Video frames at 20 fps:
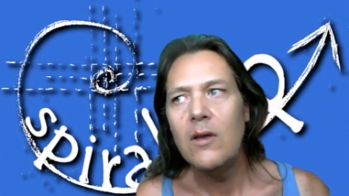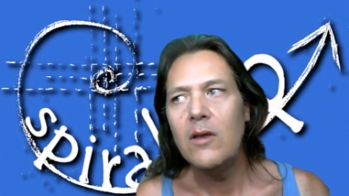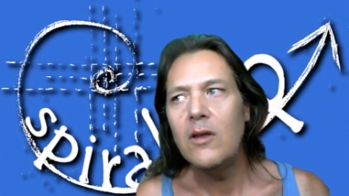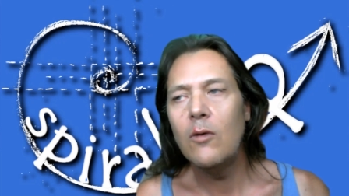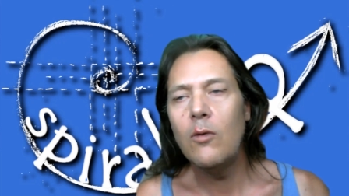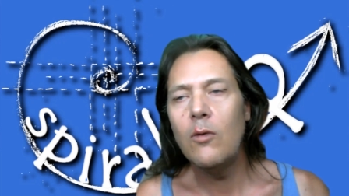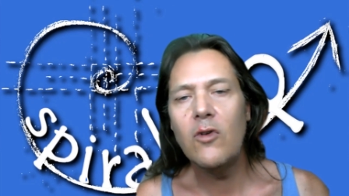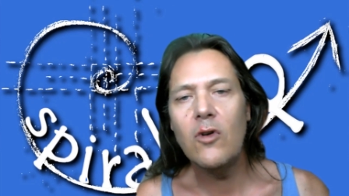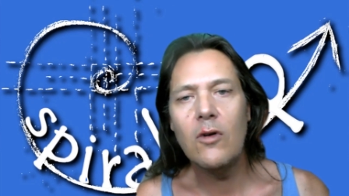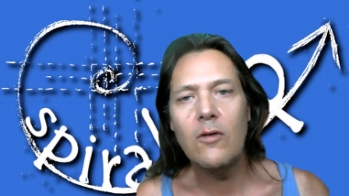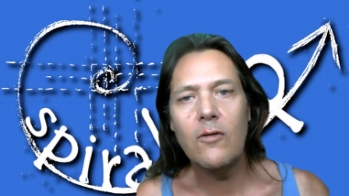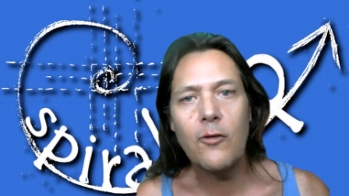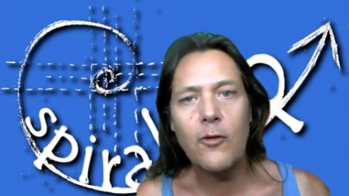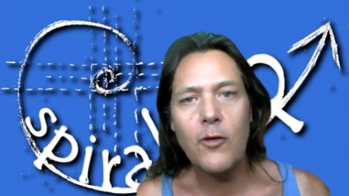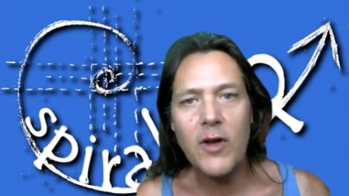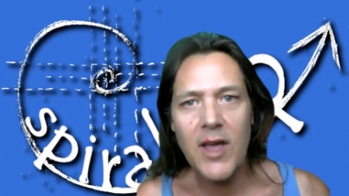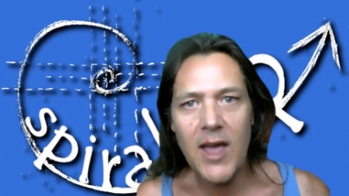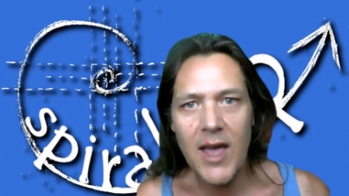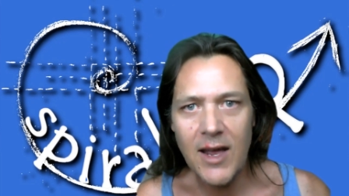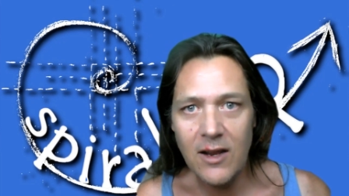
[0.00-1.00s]
You know, we've got
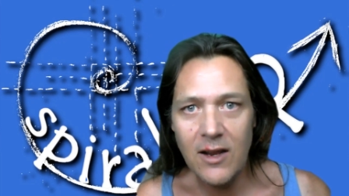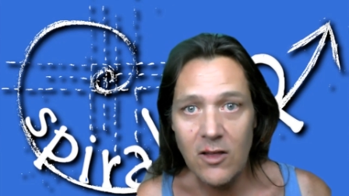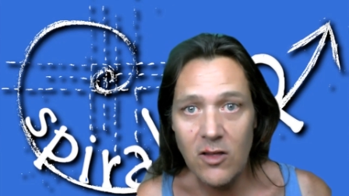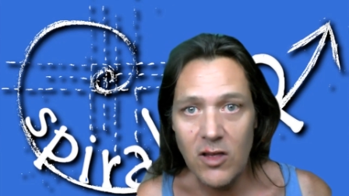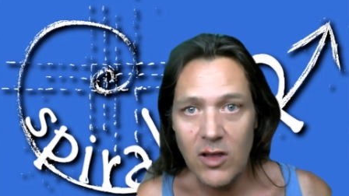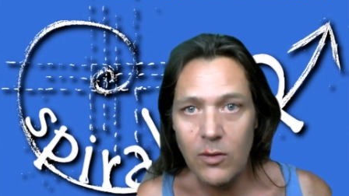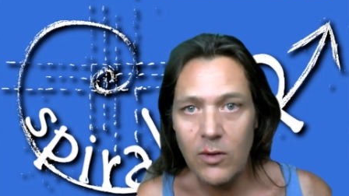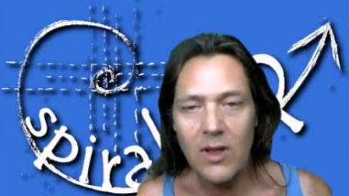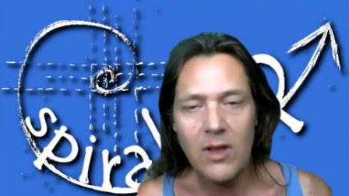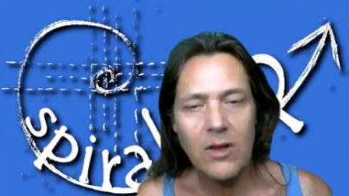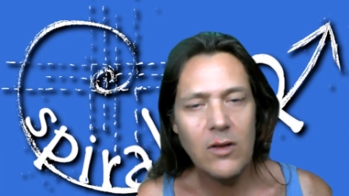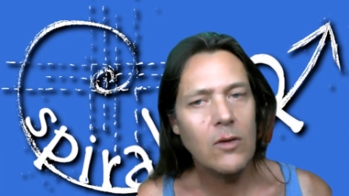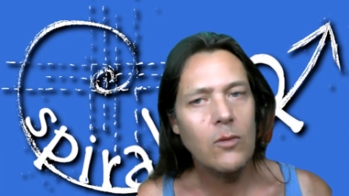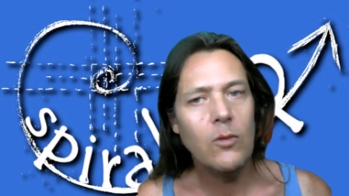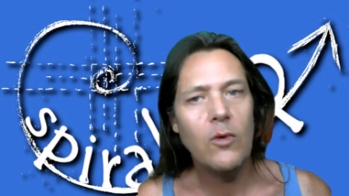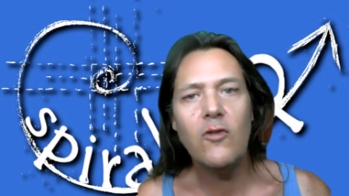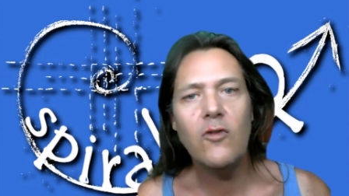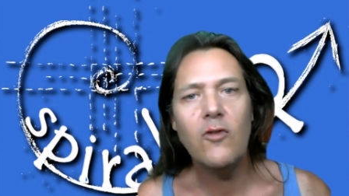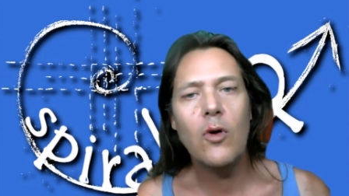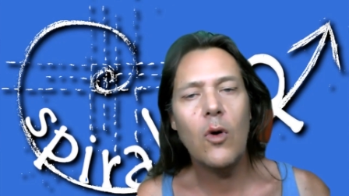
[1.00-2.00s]
free energy. You know,
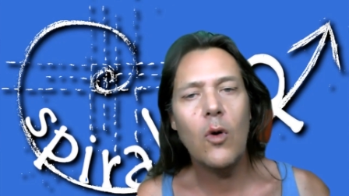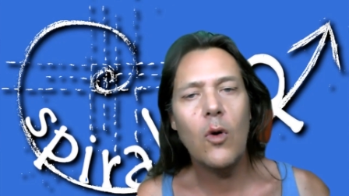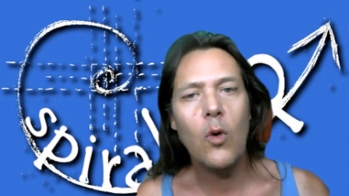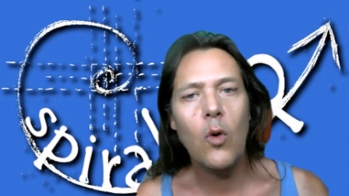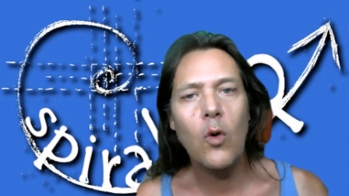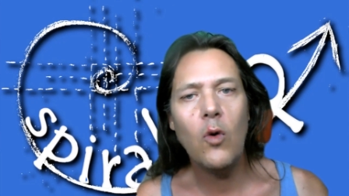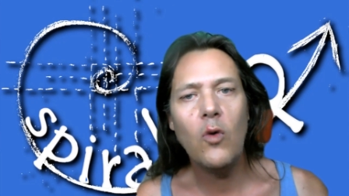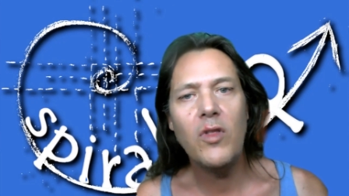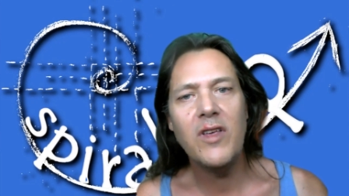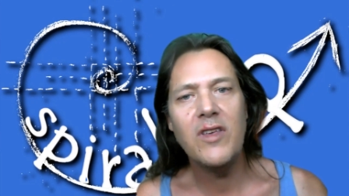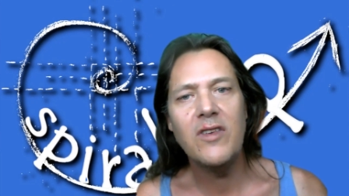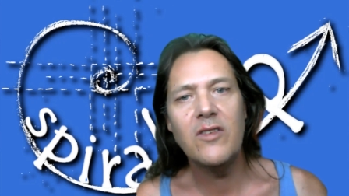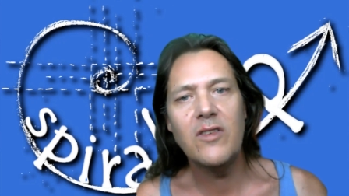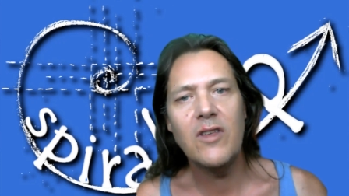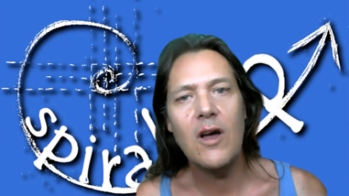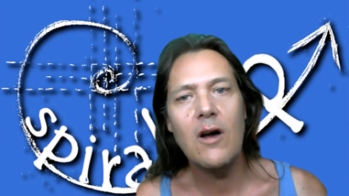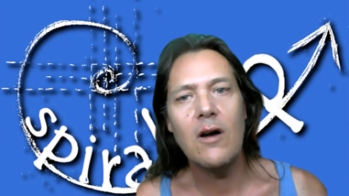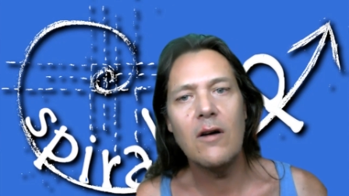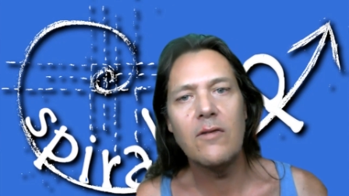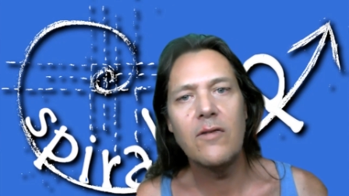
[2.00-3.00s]
we've got all this
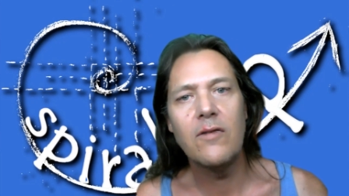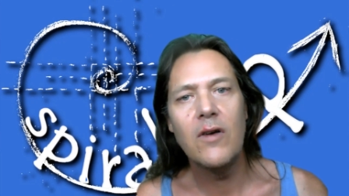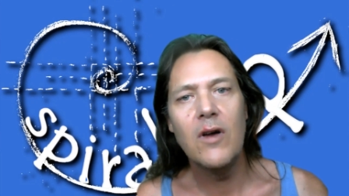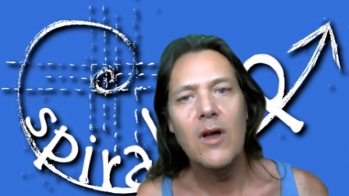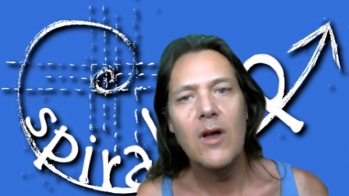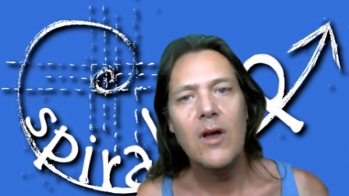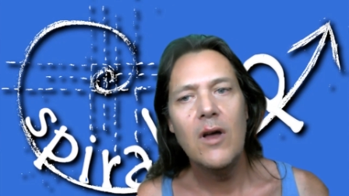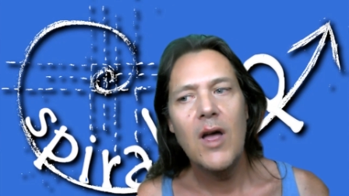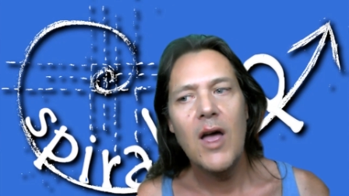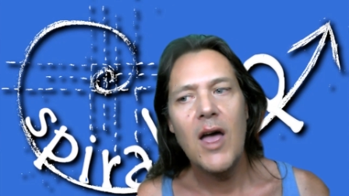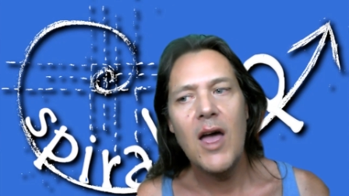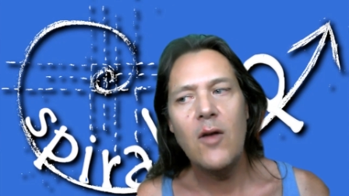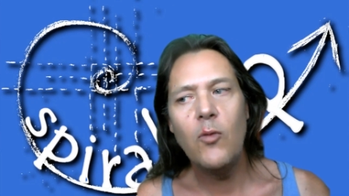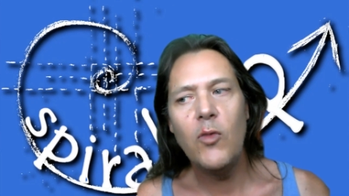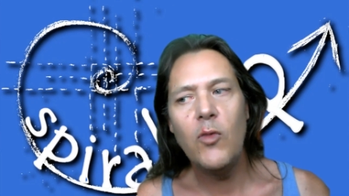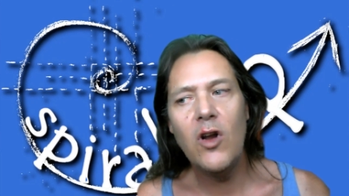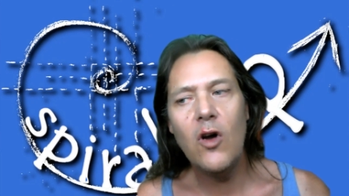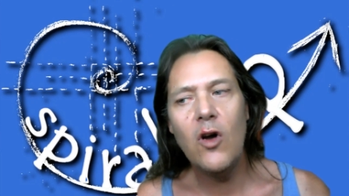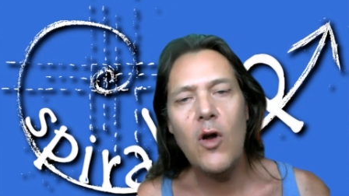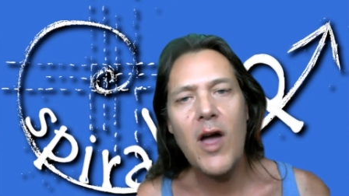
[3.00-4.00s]
stuff
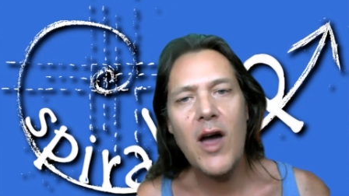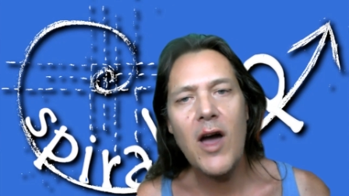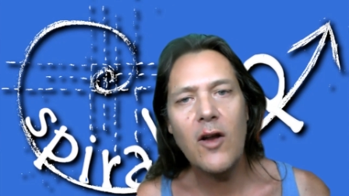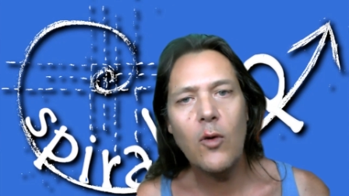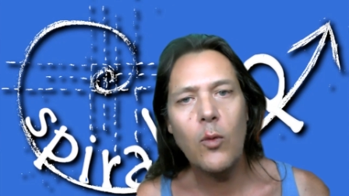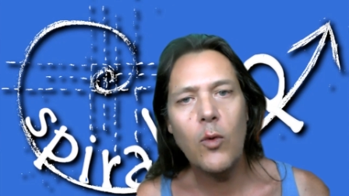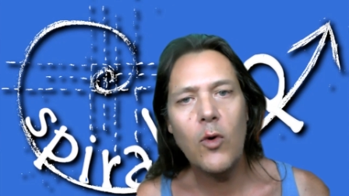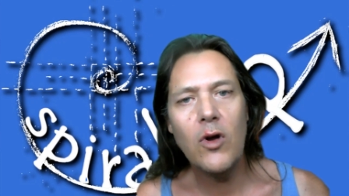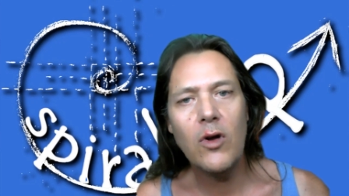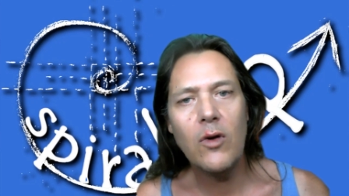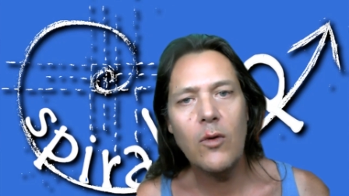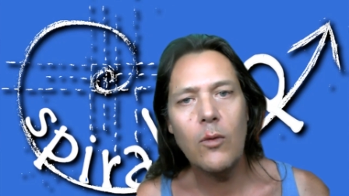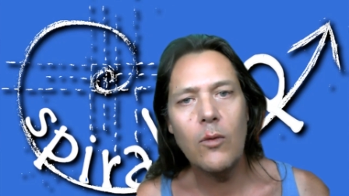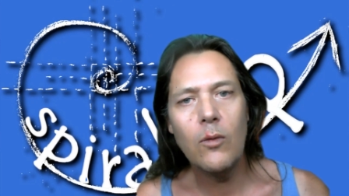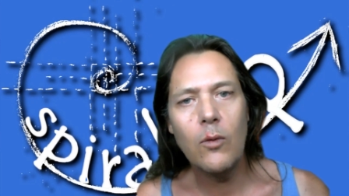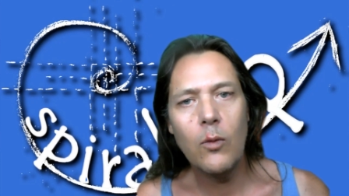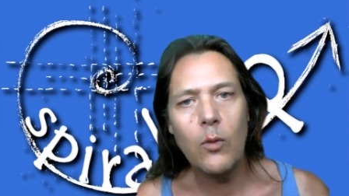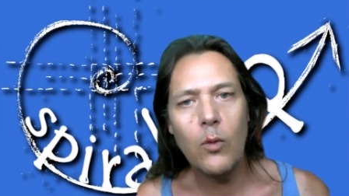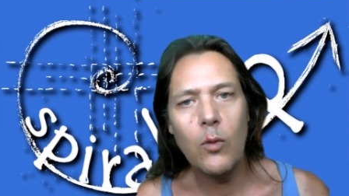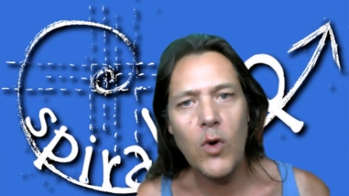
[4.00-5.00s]
and we know how to work
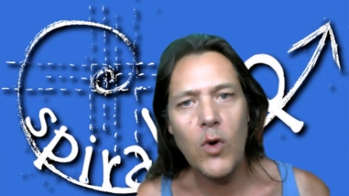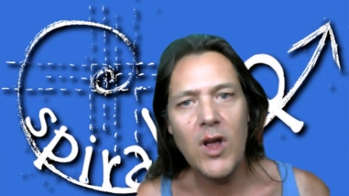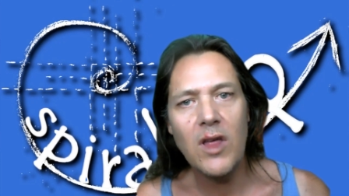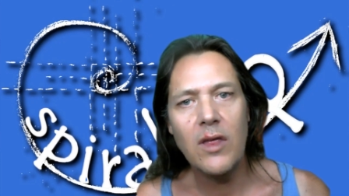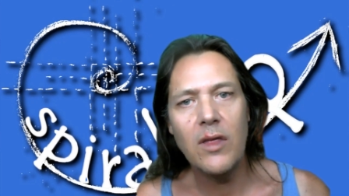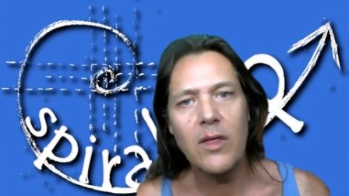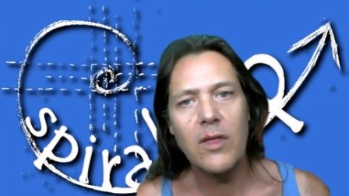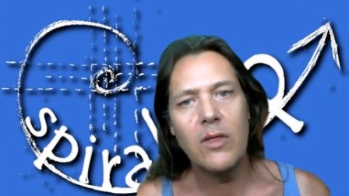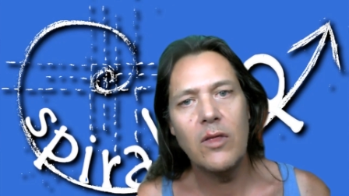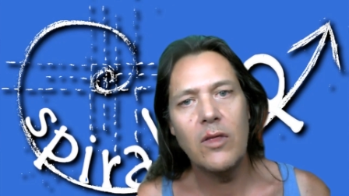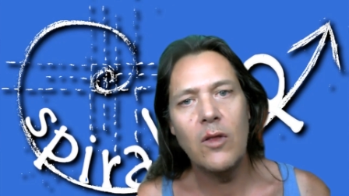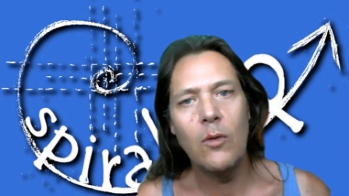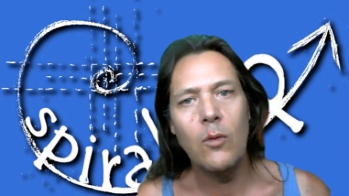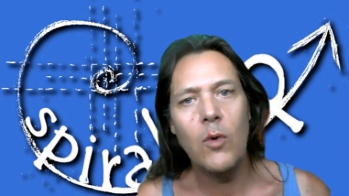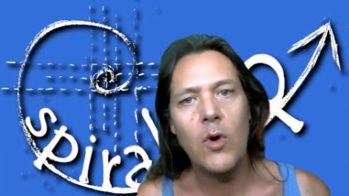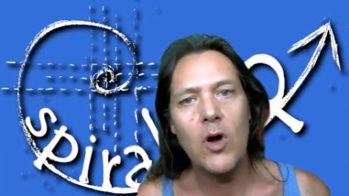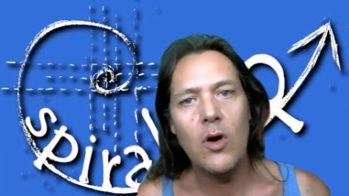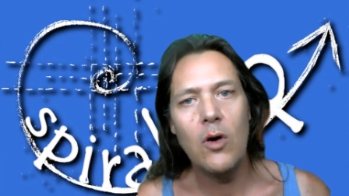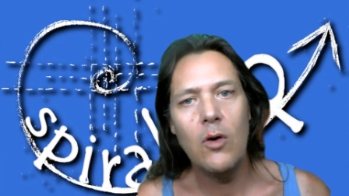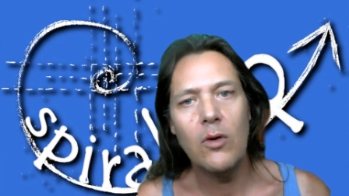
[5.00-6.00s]
with the
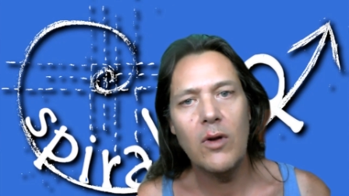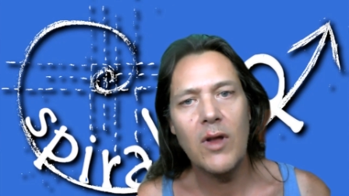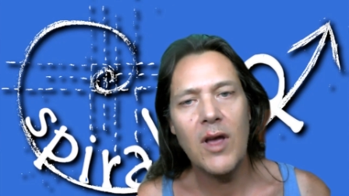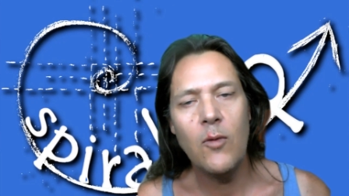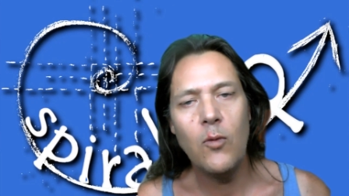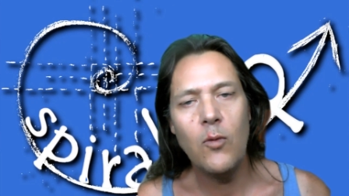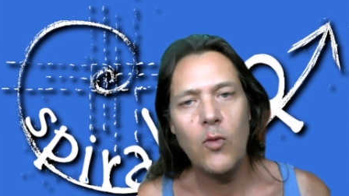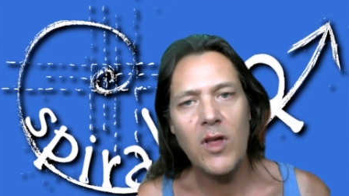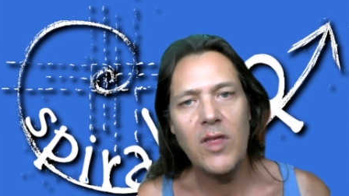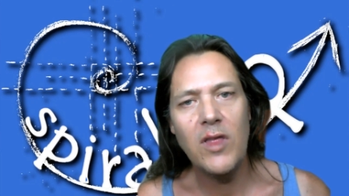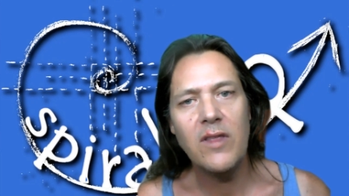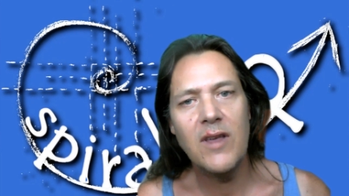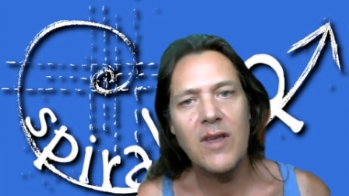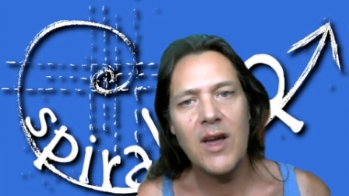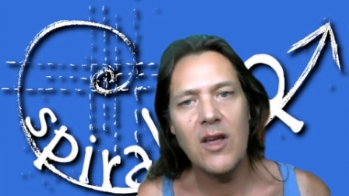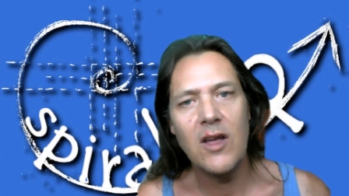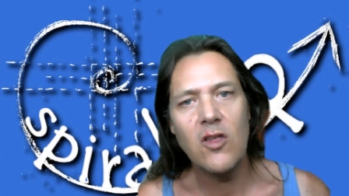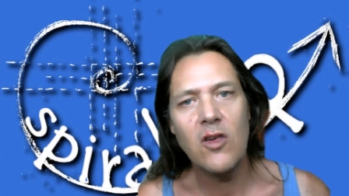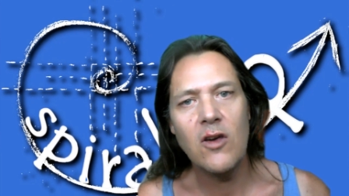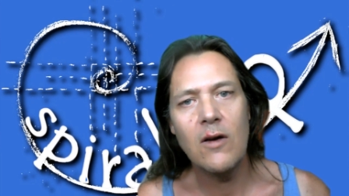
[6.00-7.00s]
world and with
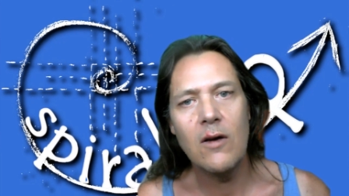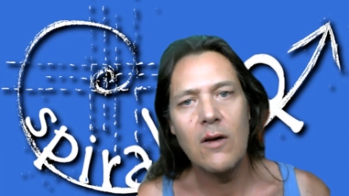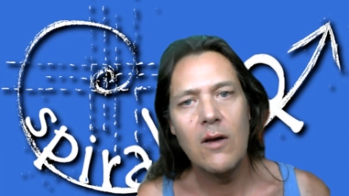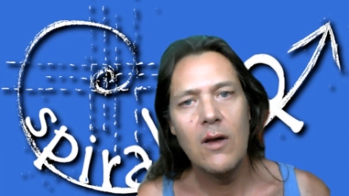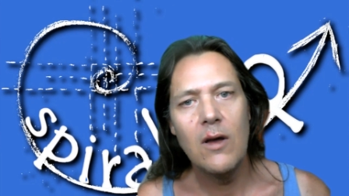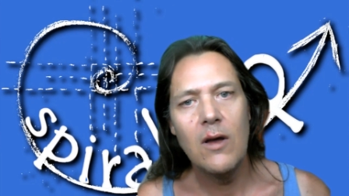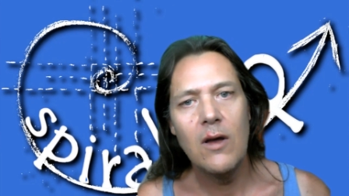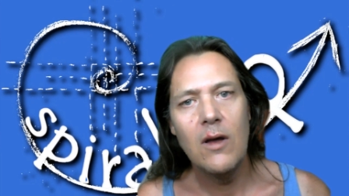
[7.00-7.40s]
nature.